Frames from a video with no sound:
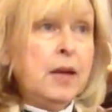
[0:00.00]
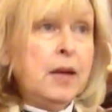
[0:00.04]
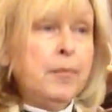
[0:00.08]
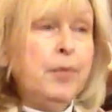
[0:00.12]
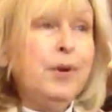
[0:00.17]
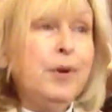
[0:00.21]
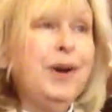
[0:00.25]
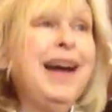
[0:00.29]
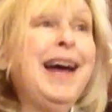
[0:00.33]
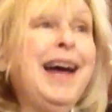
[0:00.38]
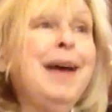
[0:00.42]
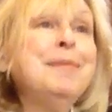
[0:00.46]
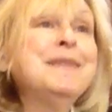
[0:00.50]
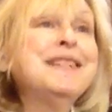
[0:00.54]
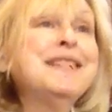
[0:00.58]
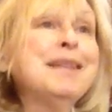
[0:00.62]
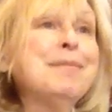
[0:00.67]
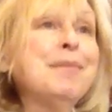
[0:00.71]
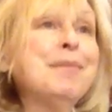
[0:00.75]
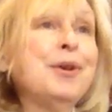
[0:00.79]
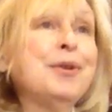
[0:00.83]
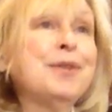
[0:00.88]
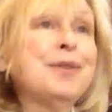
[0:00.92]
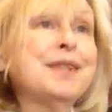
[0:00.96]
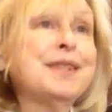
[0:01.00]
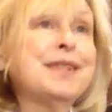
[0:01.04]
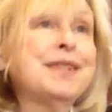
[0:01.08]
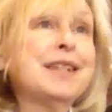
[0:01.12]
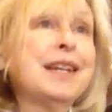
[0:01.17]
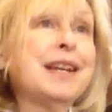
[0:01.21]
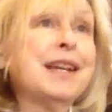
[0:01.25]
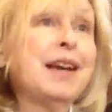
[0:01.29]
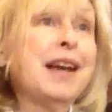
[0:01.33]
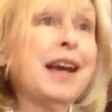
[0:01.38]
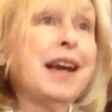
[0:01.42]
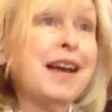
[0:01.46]
Perhaps the most
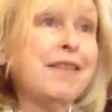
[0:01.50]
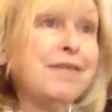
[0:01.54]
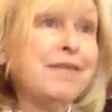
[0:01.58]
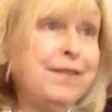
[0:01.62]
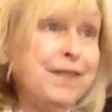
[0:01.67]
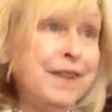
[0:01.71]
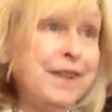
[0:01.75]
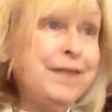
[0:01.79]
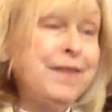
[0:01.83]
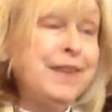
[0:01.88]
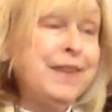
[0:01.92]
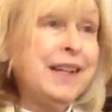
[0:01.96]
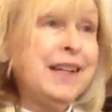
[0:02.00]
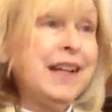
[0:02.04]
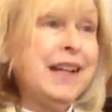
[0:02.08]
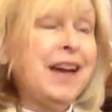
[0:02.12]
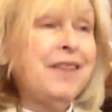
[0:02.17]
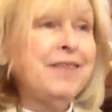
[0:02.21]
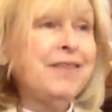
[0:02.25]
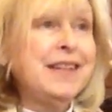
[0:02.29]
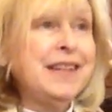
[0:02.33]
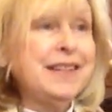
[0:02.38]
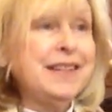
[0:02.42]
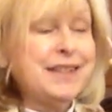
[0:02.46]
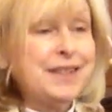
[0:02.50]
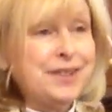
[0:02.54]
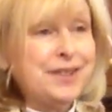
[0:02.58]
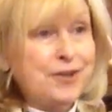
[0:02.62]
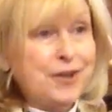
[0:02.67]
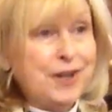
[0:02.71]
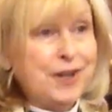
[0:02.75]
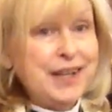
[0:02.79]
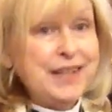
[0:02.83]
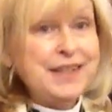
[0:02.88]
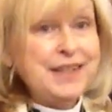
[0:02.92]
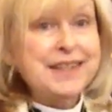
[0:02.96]
vivid of these
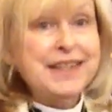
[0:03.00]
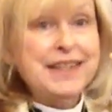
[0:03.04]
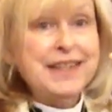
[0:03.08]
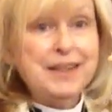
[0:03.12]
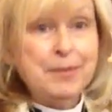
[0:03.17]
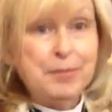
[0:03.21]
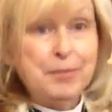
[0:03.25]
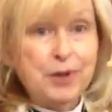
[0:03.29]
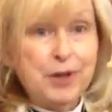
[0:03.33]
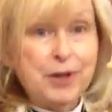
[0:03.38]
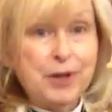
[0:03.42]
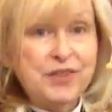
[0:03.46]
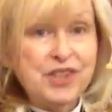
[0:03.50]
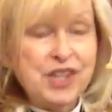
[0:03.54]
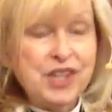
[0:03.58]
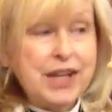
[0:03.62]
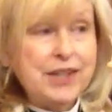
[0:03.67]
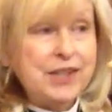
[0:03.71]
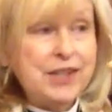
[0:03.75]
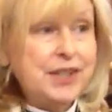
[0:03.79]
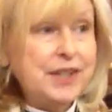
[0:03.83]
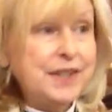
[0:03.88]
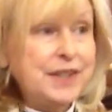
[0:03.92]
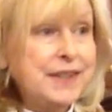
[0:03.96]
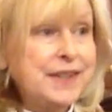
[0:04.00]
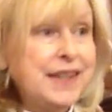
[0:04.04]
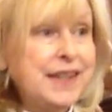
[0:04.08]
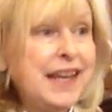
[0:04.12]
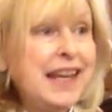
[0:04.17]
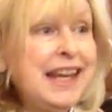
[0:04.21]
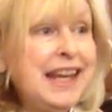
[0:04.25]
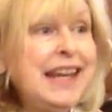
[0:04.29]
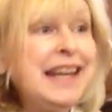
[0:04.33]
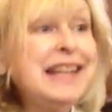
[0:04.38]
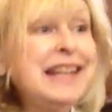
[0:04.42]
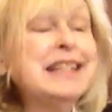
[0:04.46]
stories in the book of Judges
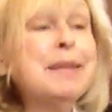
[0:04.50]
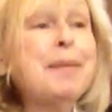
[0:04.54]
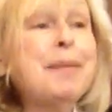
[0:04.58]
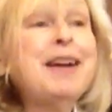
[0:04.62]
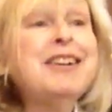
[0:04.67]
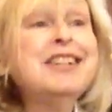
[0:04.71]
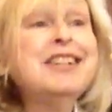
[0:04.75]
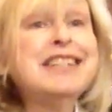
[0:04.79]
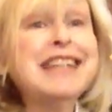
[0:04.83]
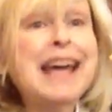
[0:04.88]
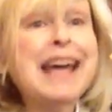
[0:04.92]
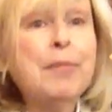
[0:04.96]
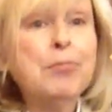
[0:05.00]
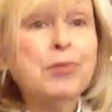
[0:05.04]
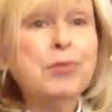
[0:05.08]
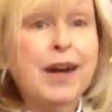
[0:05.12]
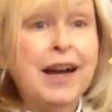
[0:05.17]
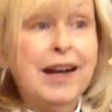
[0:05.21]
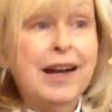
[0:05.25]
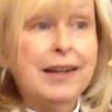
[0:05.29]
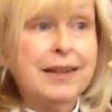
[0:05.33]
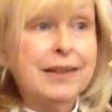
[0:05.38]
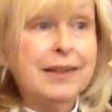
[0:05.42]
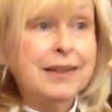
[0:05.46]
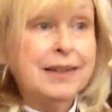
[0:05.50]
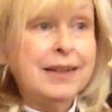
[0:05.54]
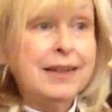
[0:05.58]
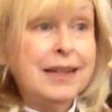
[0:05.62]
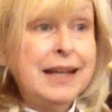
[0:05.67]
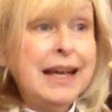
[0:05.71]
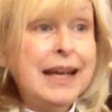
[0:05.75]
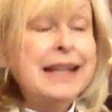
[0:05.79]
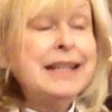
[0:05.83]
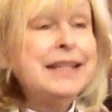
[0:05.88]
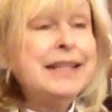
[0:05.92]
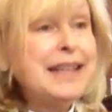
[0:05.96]
is about Deborah.
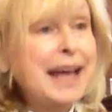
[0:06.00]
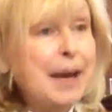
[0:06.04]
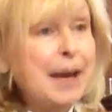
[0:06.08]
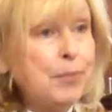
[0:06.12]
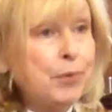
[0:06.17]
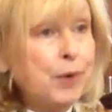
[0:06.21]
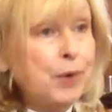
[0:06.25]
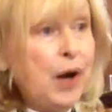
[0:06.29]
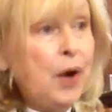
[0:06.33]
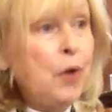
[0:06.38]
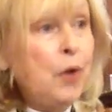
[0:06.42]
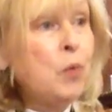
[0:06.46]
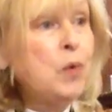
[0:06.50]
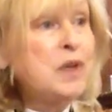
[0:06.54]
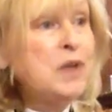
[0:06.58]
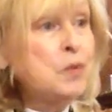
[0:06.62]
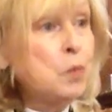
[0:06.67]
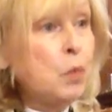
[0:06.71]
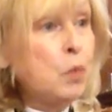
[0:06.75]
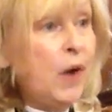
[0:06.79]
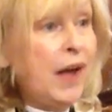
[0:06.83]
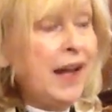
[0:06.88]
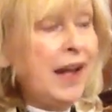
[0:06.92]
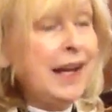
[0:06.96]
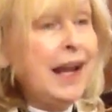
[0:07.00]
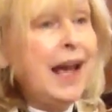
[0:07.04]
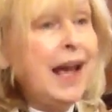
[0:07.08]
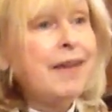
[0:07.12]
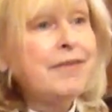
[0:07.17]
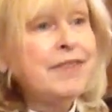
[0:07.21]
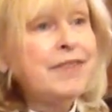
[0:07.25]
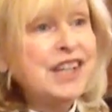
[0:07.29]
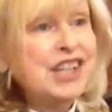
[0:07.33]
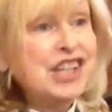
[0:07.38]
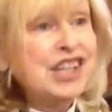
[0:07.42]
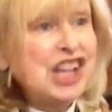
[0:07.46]
Deborah was one
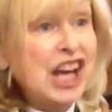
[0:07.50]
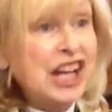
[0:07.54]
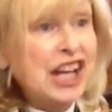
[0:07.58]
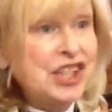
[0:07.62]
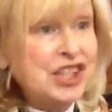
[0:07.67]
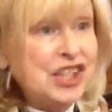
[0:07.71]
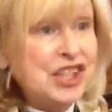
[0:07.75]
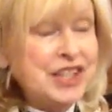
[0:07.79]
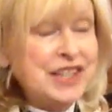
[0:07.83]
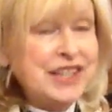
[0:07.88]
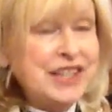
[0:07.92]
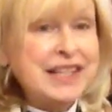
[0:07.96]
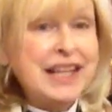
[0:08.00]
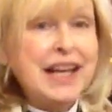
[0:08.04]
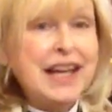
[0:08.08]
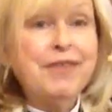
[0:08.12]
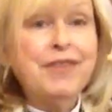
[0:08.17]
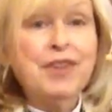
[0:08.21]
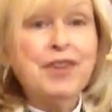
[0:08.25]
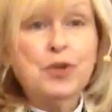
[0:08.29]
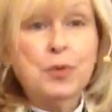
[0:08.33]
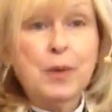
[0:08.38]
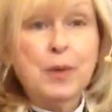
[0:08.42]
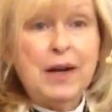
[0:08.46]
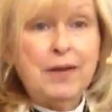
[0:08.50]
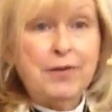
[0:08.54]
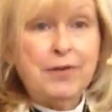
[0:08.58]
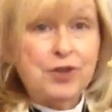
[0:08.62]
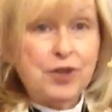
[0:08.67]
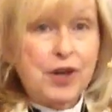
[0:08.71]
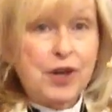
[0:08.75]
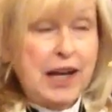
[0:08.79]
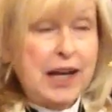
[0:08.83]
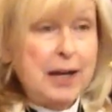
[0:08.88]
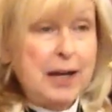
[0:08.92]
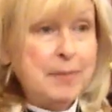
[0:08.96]
of the judges of the
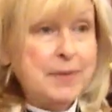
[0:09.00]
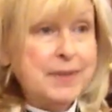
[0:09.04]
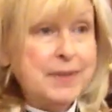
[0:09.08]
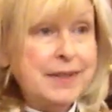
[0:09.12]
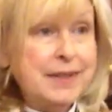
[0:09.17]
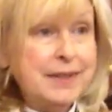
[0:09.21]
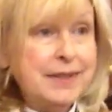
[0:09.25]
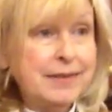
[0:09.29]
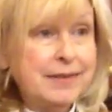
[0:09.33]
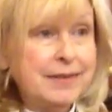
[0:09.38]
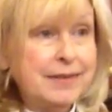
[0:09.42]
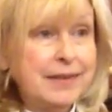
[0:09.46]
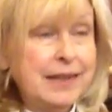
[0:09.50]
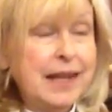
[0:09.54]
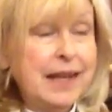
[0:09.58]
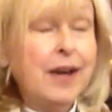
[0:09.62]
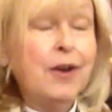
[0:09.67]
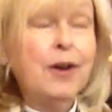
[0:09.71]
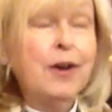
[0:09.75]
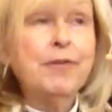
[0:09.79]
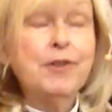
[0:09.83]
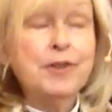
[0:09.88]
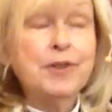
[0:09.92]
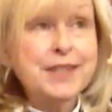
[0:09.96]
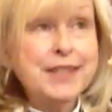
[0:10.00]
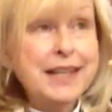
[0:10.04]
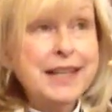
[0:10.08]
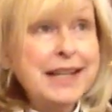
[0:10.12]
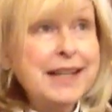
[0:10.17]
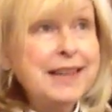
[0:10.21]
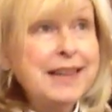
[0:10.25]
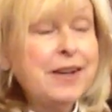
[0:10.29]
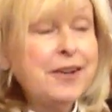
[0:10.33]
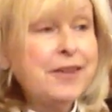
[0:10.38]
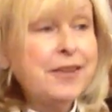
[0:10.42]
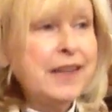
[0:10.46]
12 tribes. Now, if you're
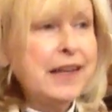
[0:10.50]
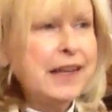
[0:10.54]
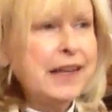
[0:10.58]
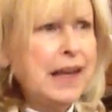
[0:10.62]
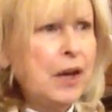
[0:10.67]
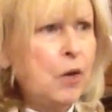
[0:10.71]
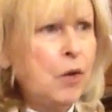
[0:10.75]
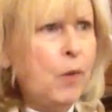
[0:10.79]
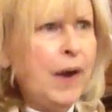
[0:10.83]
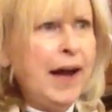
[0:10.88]
sitting there thinking,